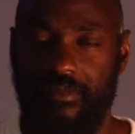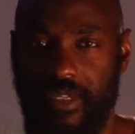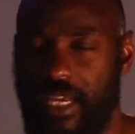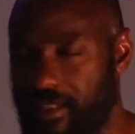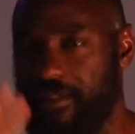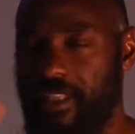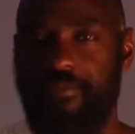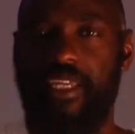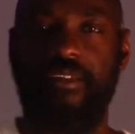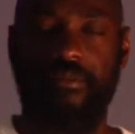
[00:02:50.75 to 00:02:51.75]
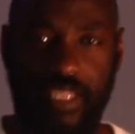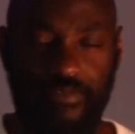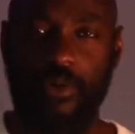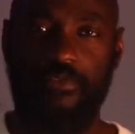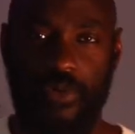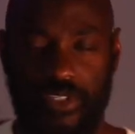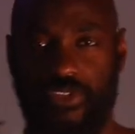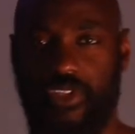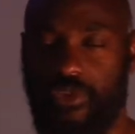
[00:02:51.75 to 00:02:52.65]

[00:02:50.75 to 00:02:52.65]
Okay, let me give you a for instance.